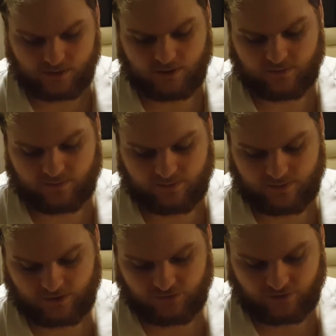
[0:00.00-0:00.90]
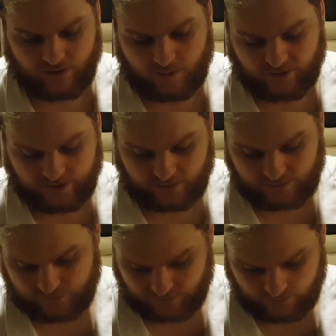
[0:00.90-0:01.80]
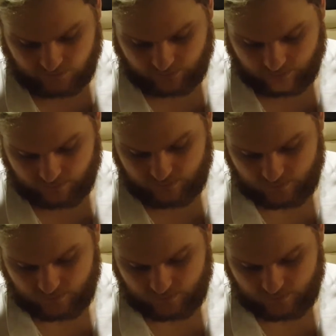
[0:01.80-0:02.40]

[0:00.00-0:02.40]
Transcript: and they usually can't play, so it's really good.